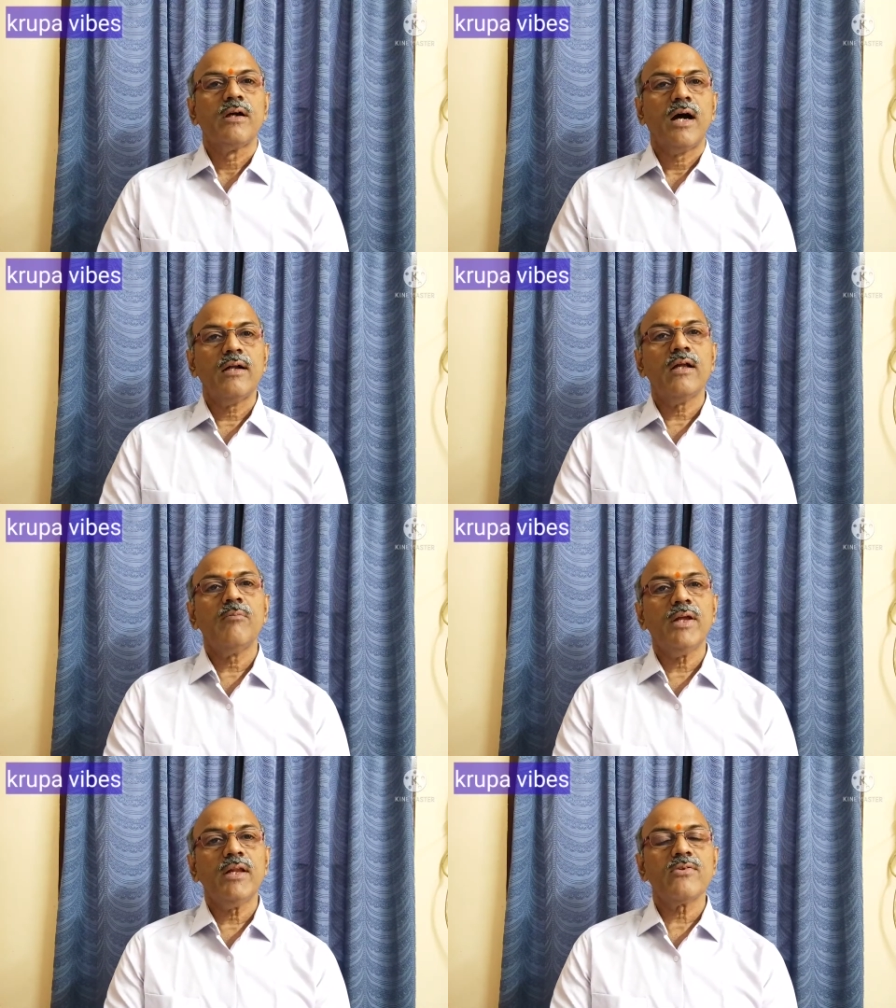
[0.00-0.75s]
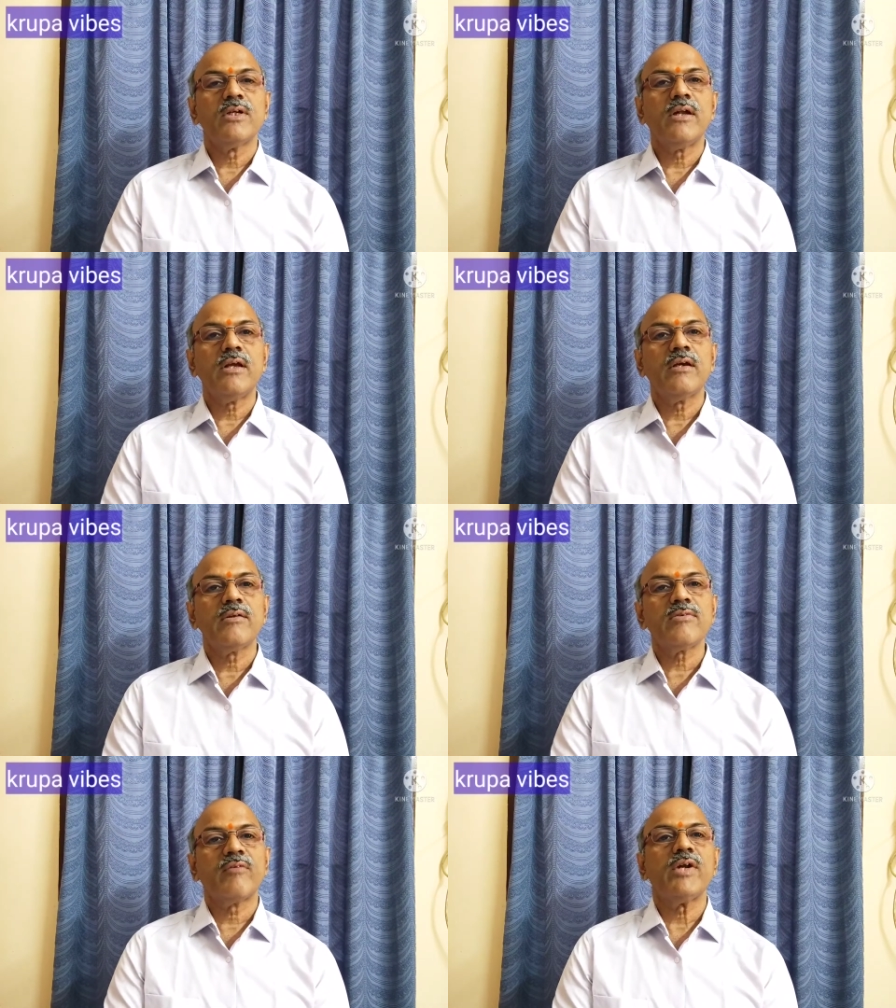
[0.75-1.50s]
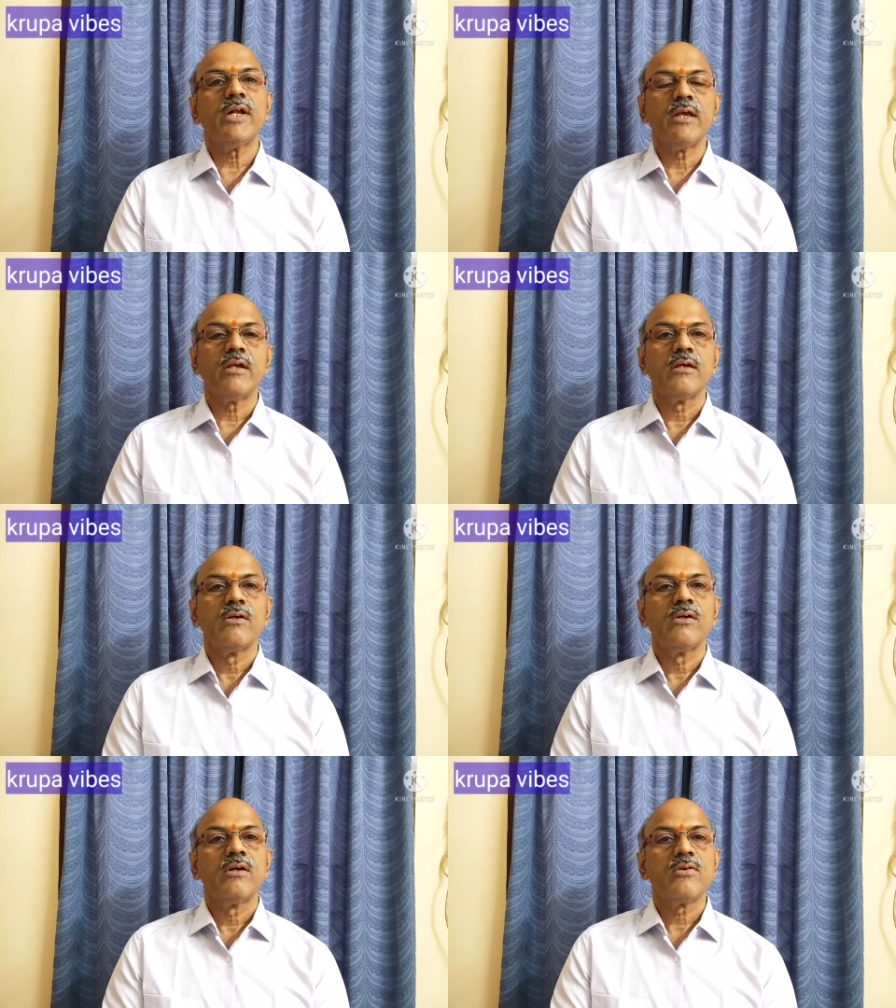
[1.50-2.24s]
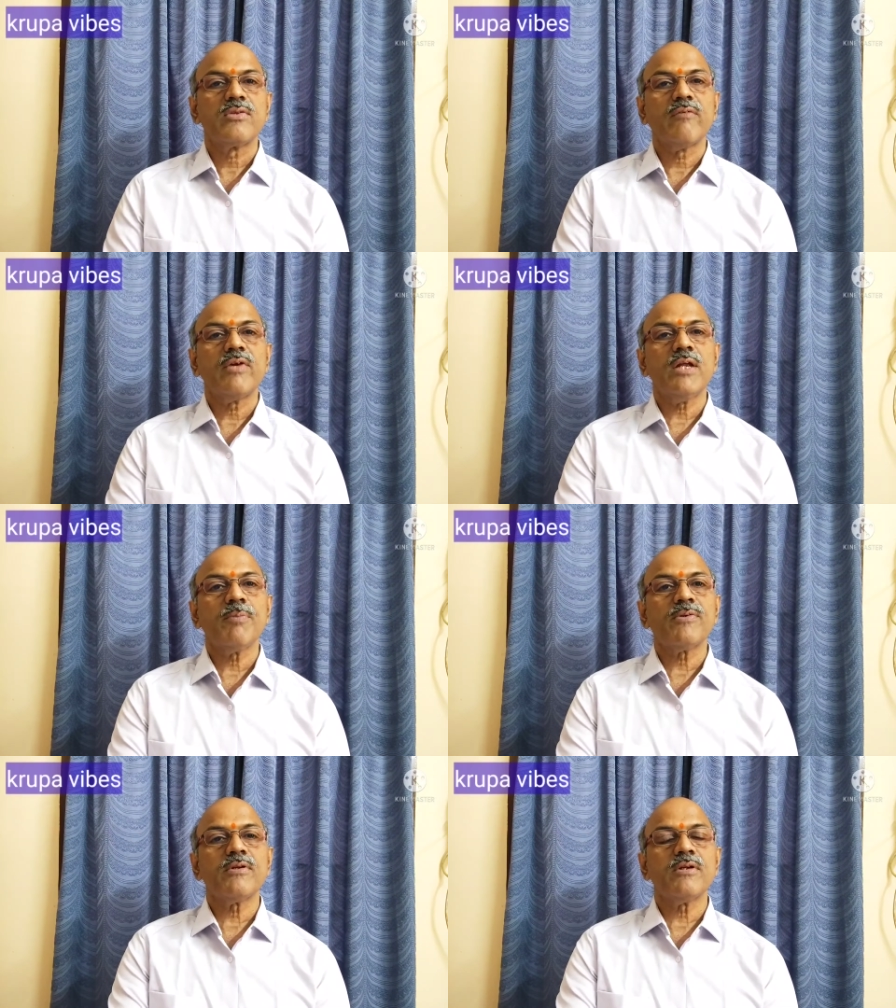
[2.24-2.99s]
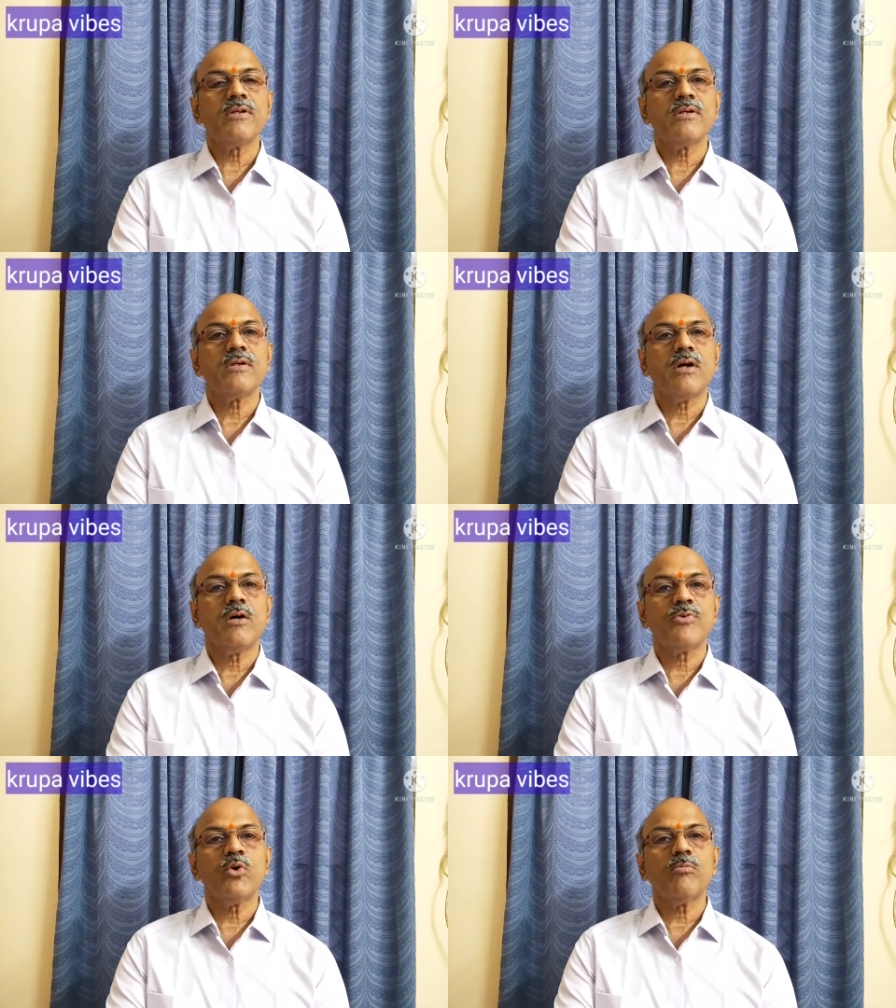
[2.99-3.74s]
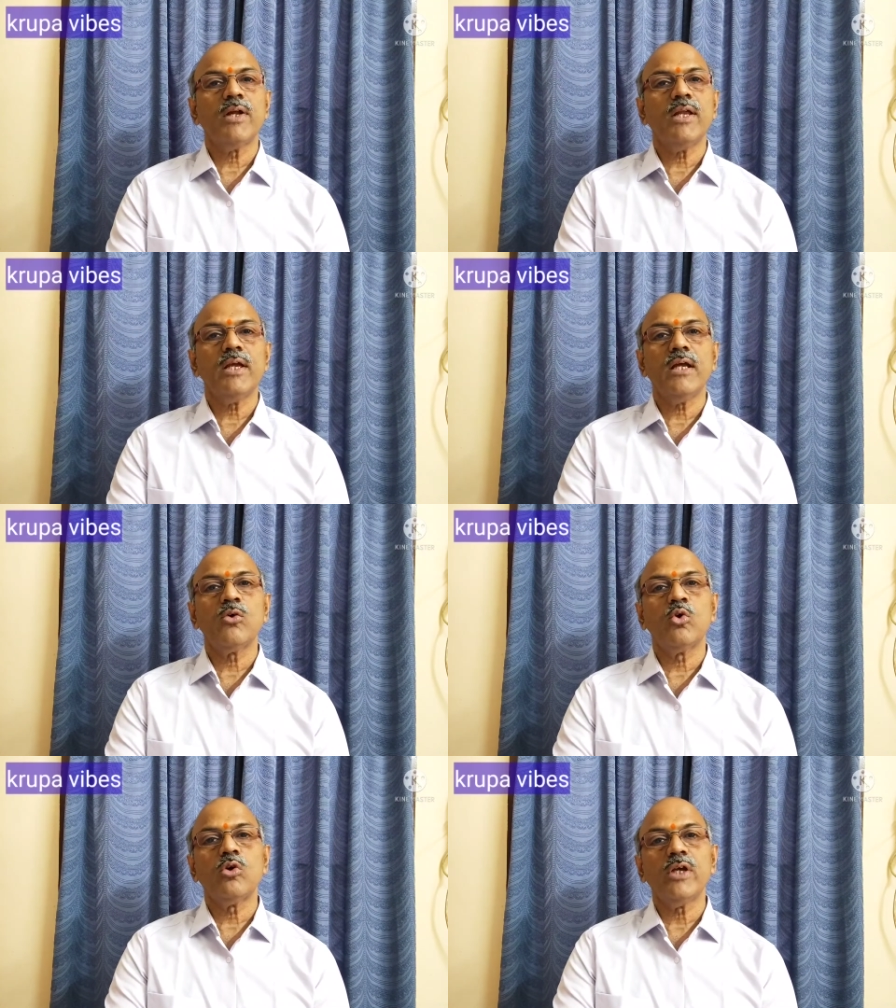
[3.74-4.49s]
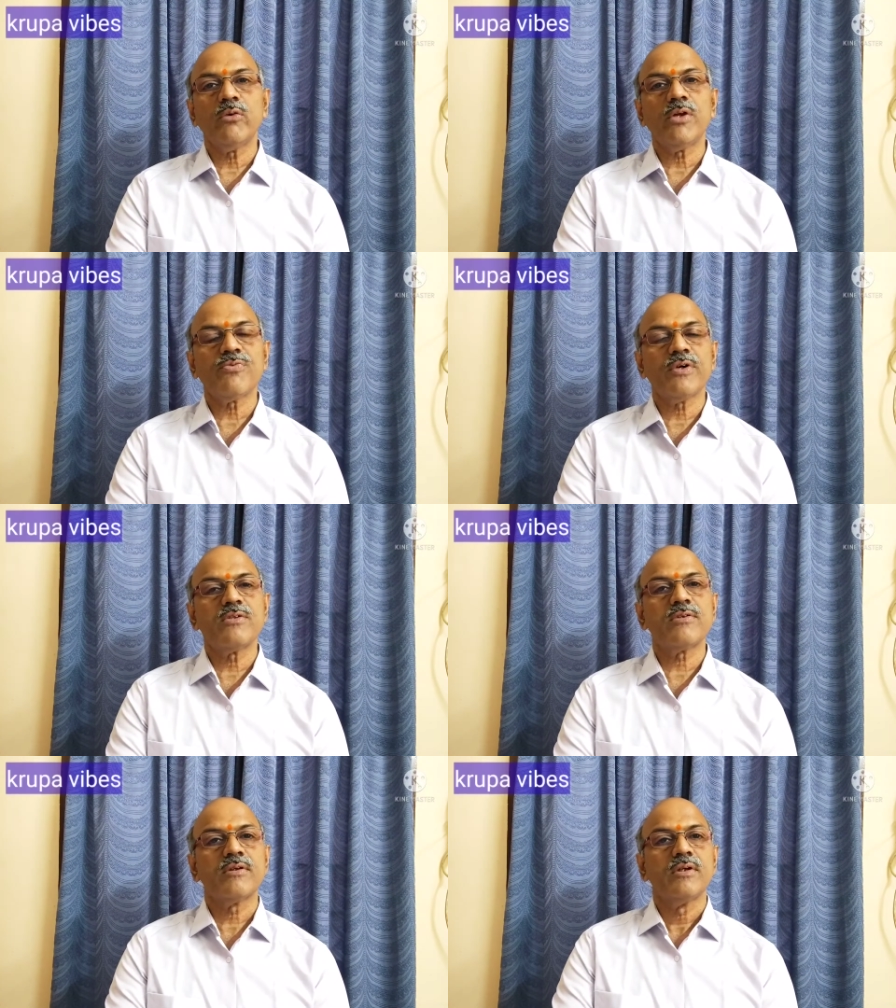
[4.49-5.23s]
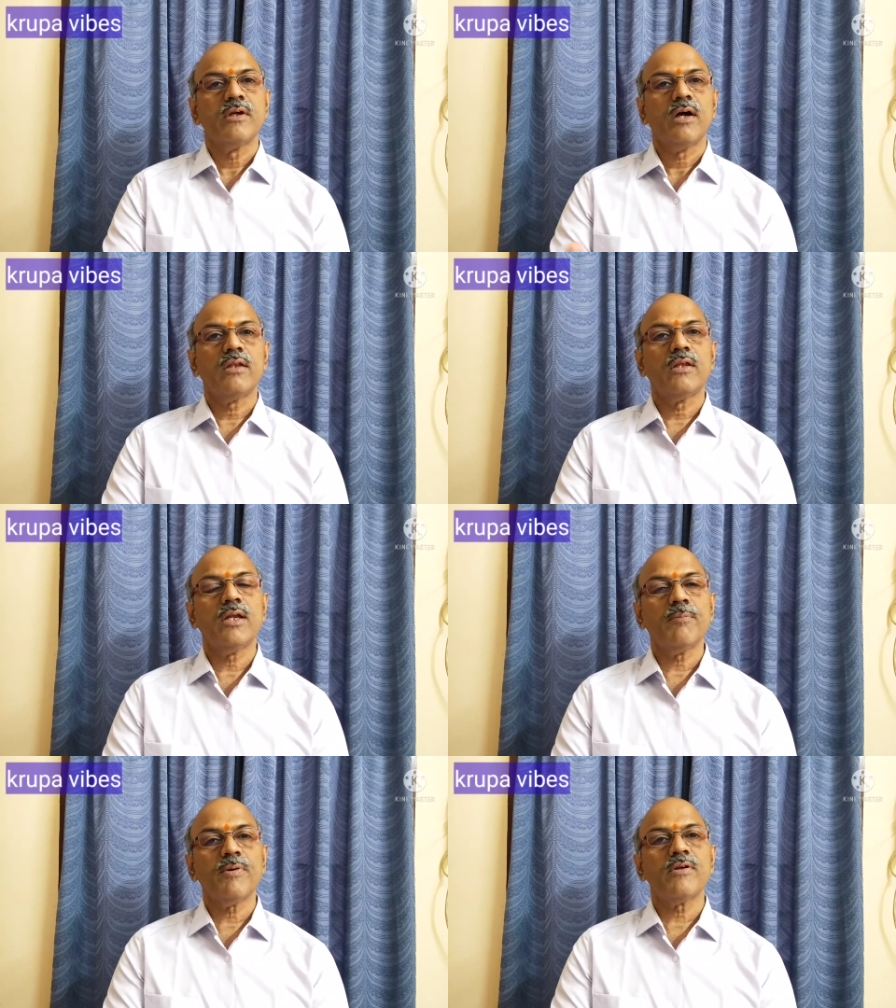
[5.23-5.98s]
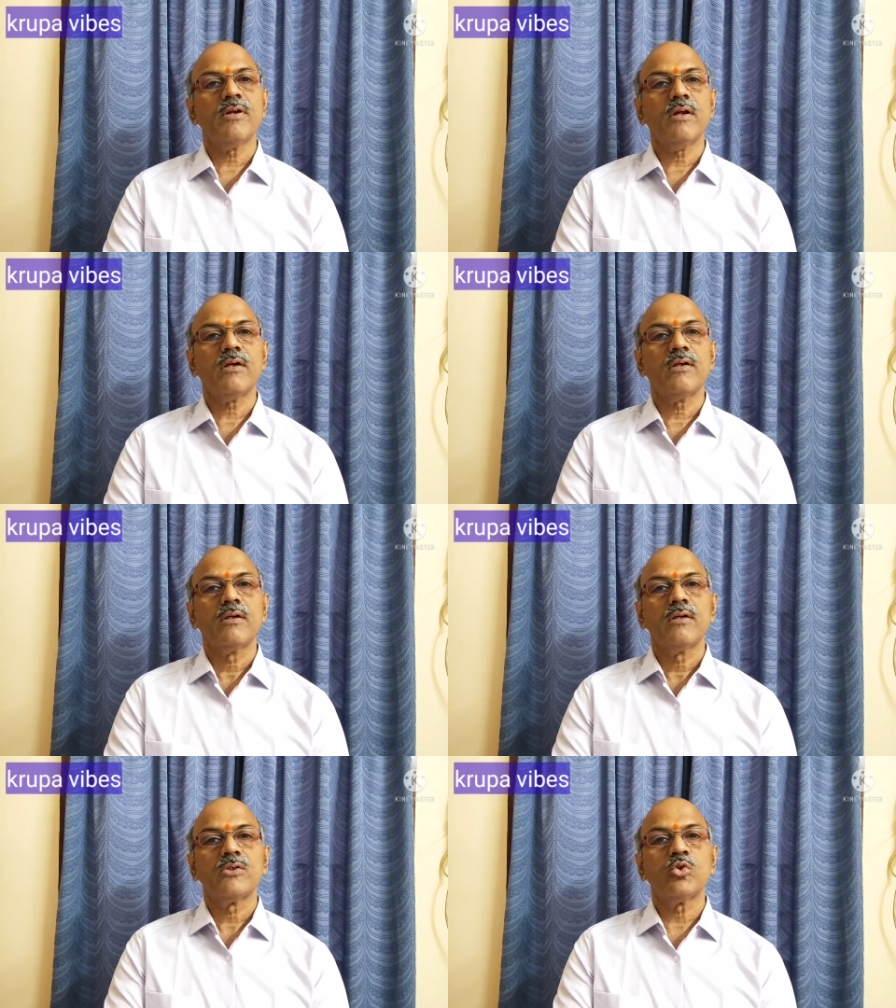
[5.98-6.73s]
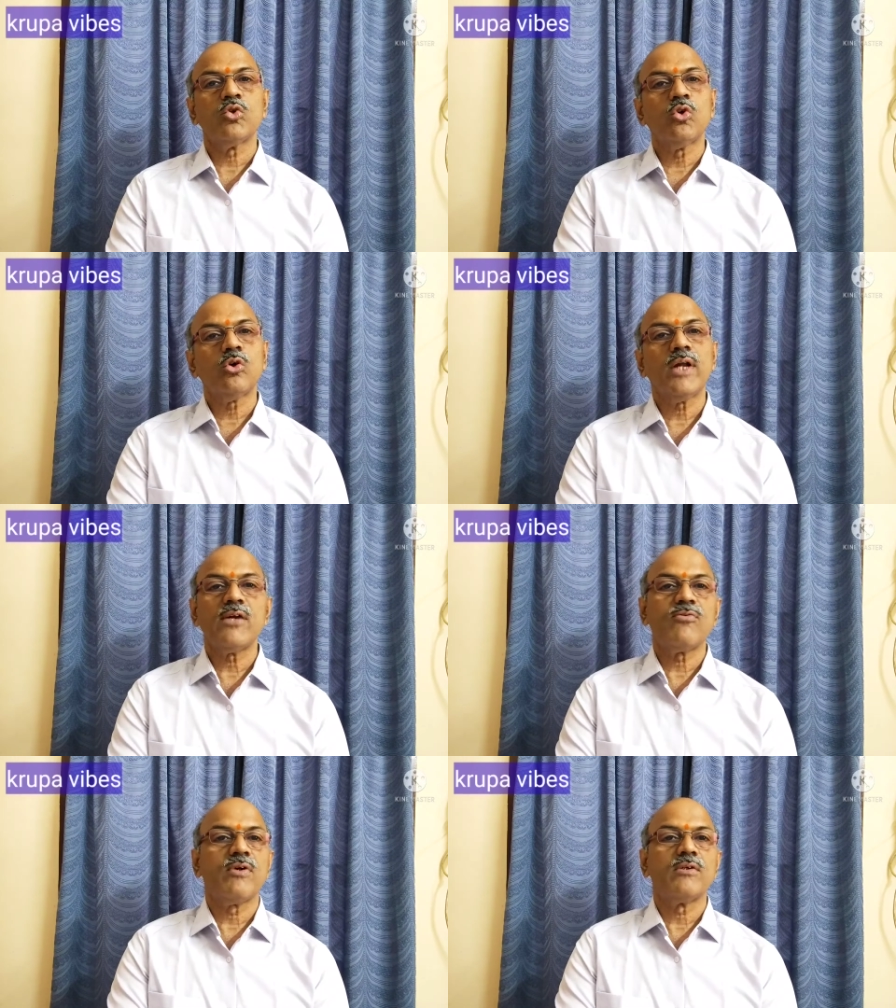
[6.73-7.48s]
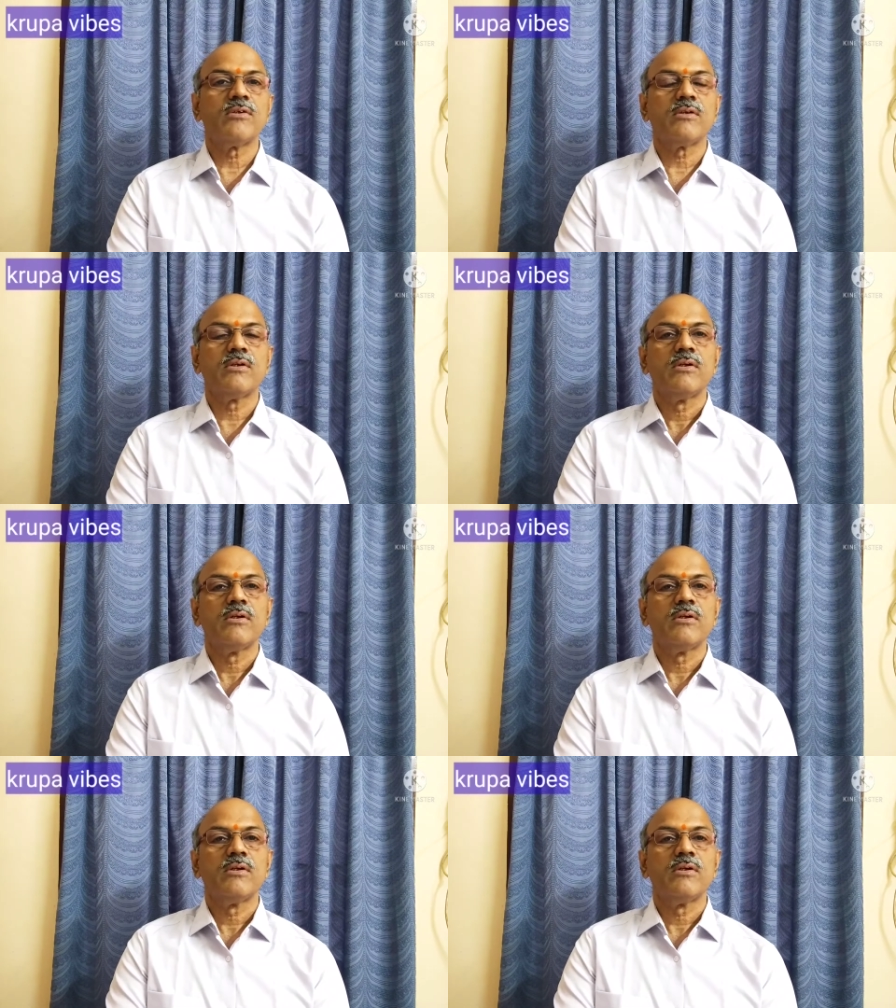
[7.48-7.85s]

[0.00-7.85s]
100 minus 30 years is 70. 70% of your money can go to equity funds and 30% should go to debt funds.